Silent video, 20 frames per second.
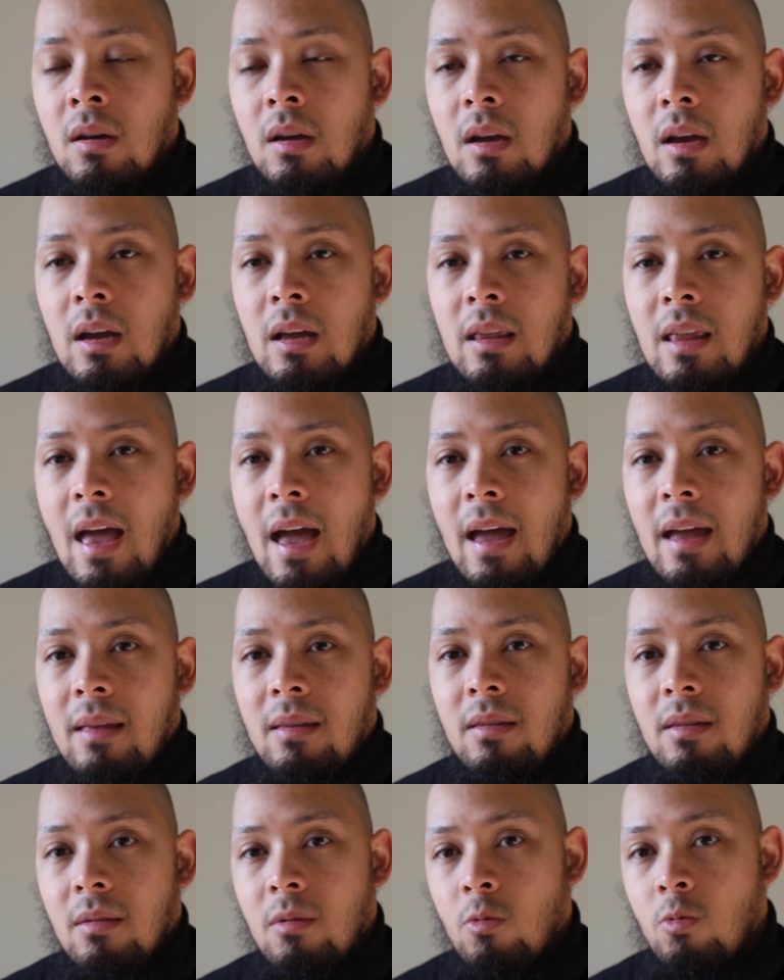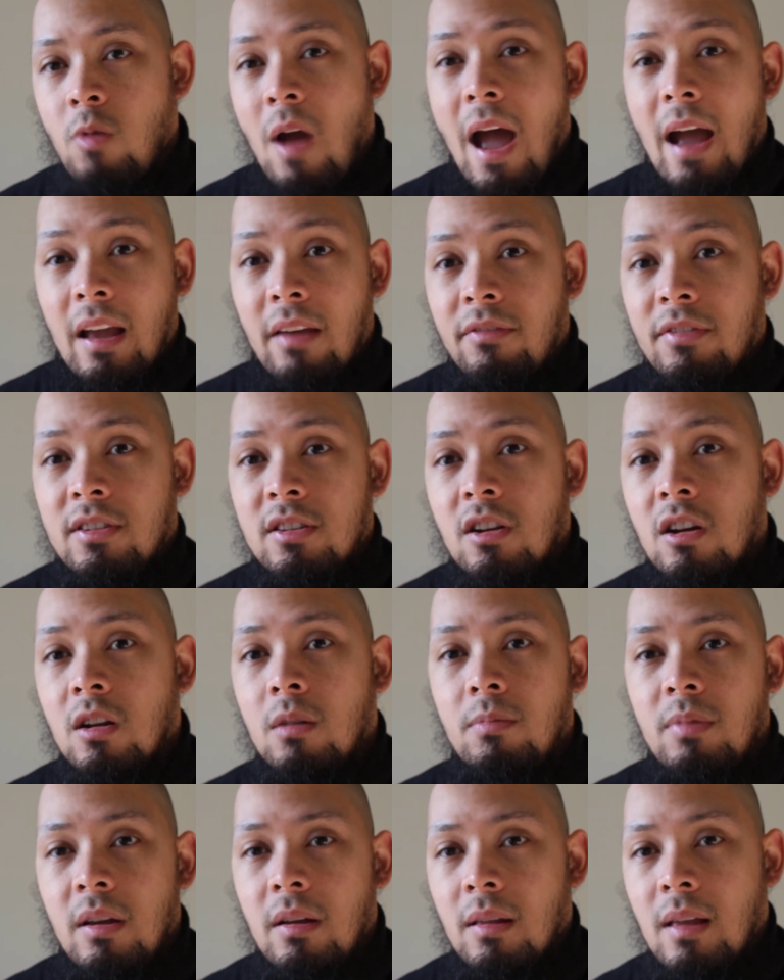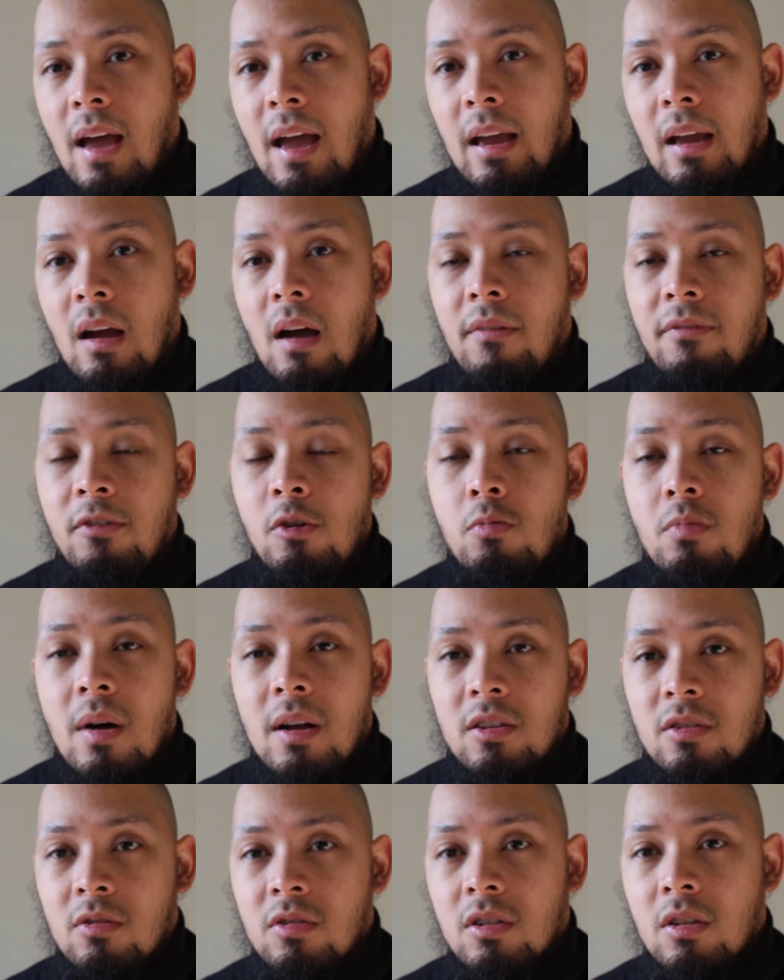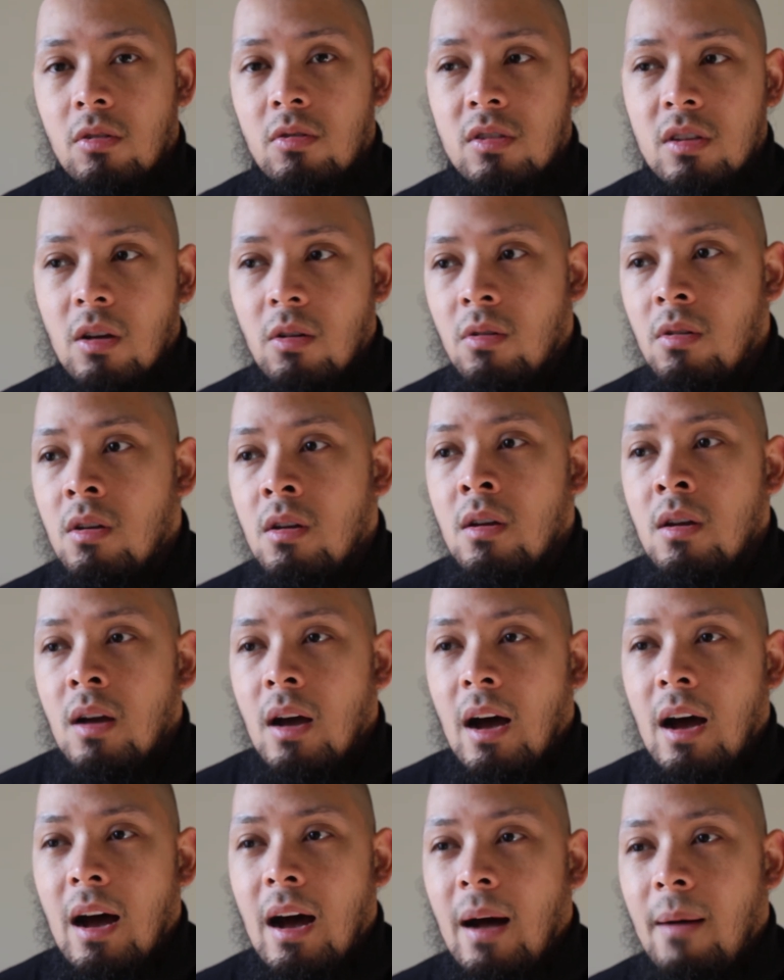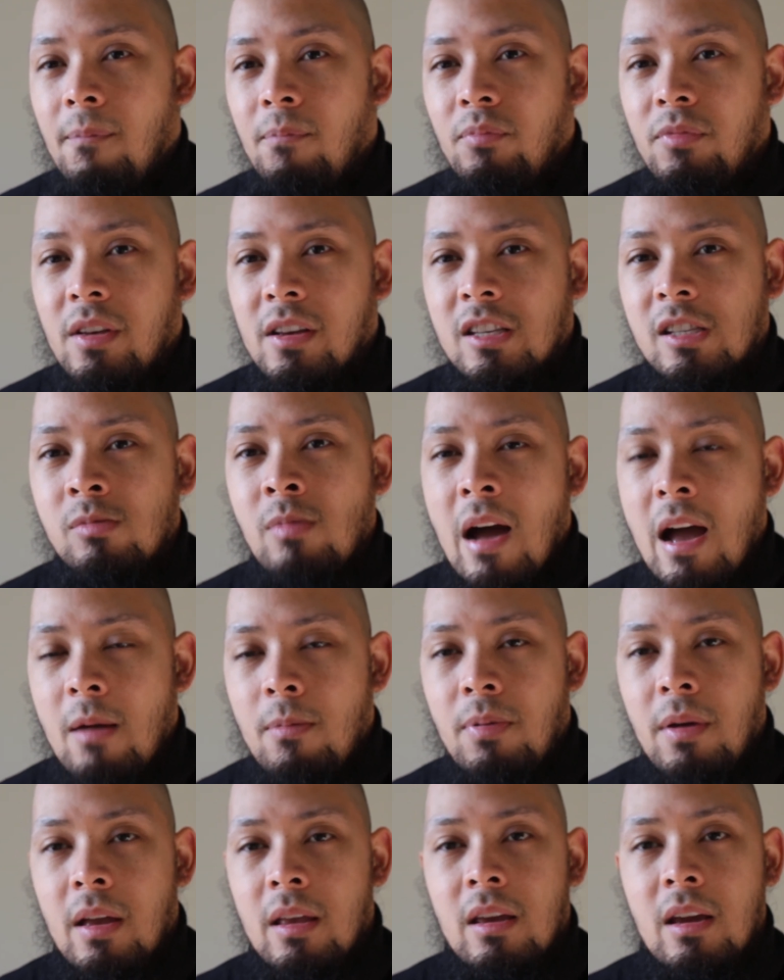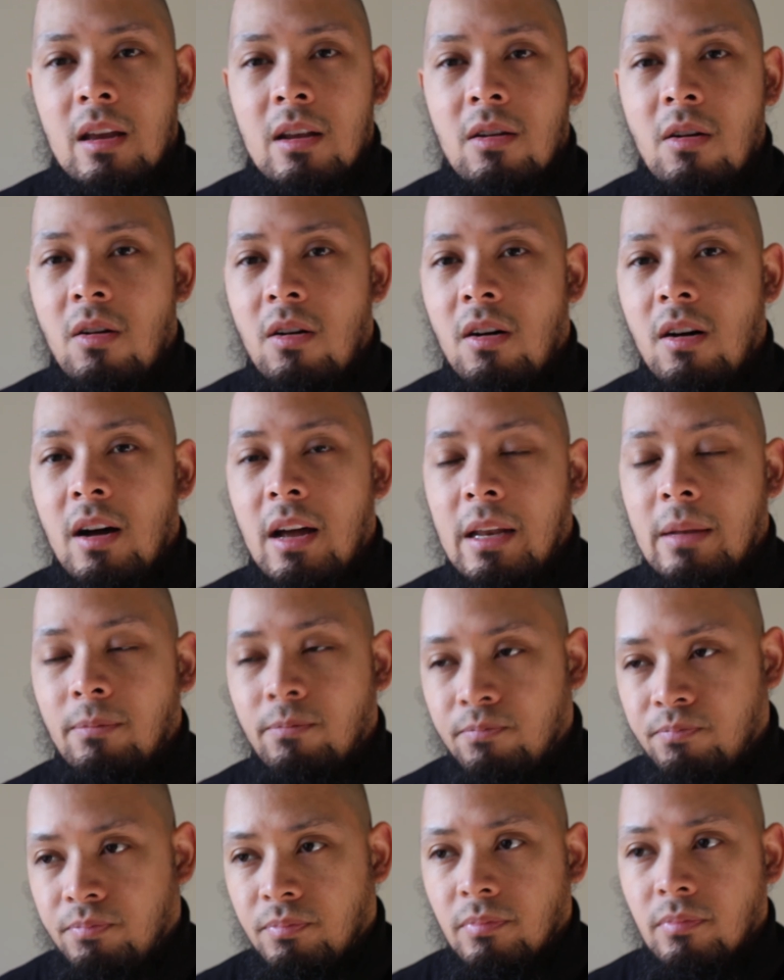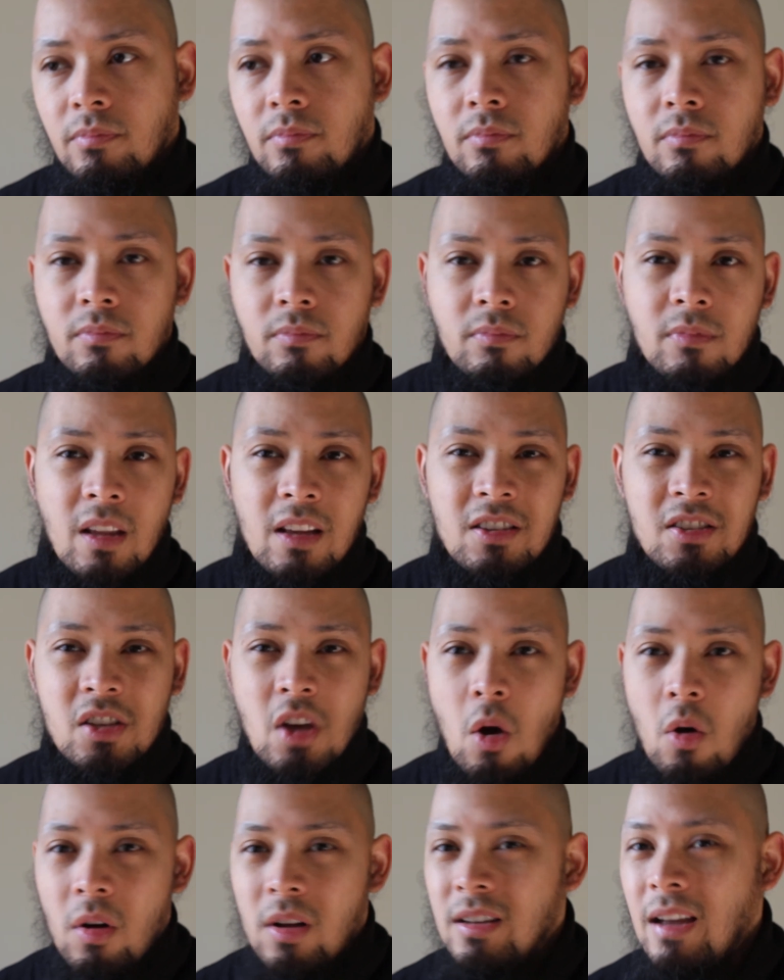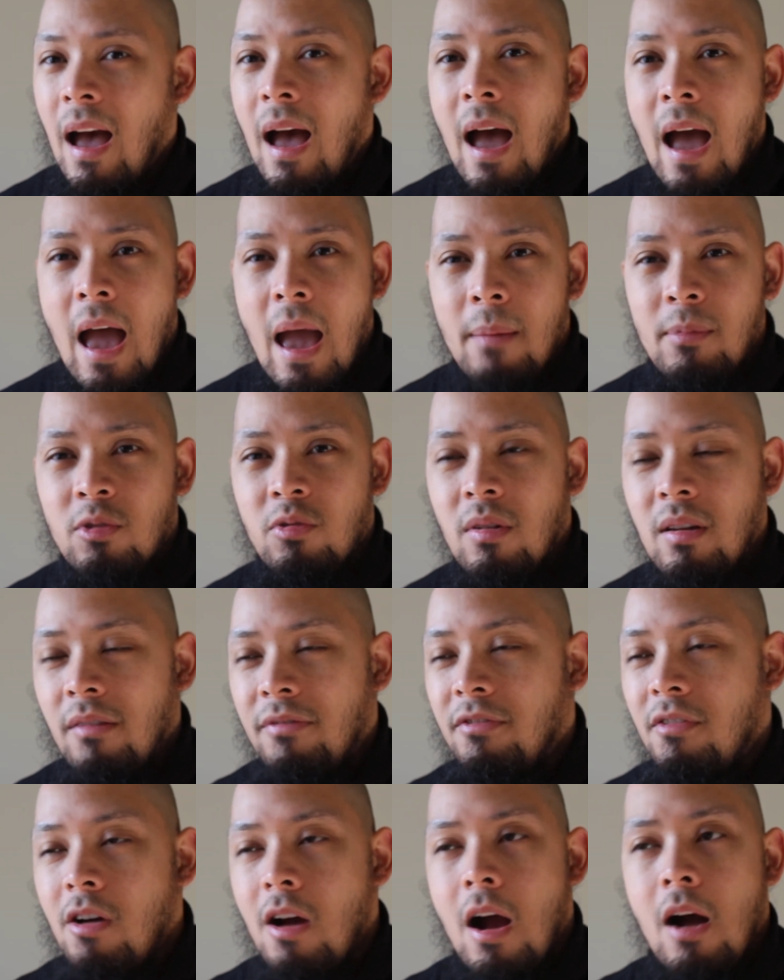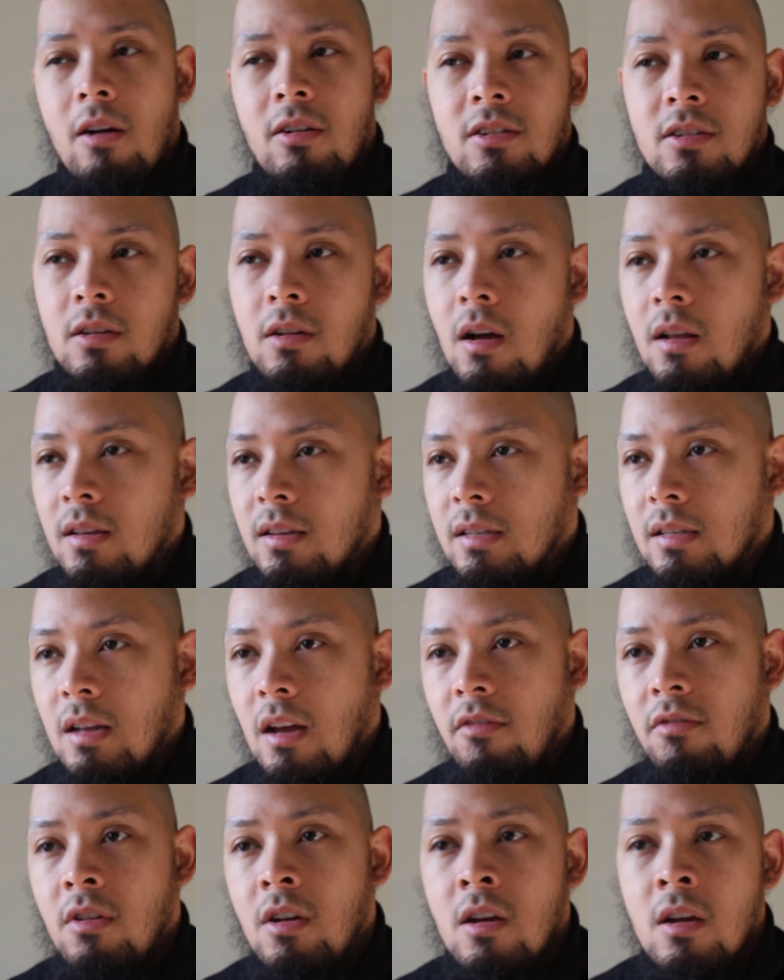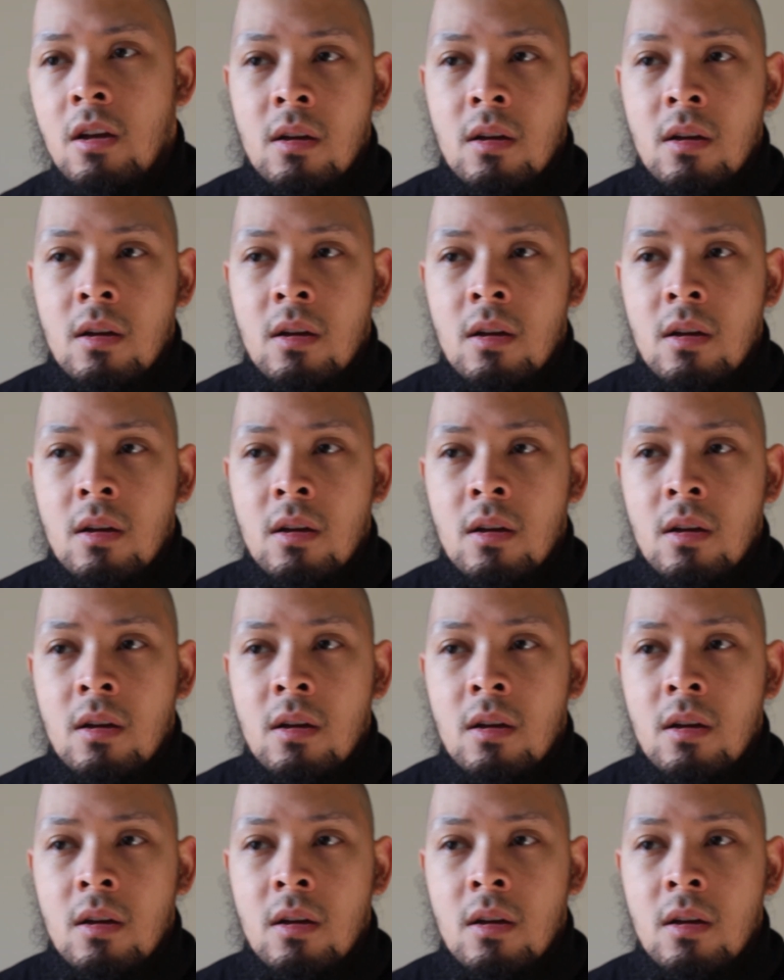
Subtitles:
in that rack if it's going to be like a few months or so. So this is my opinion on the soak time, 24 hours and all this stuff.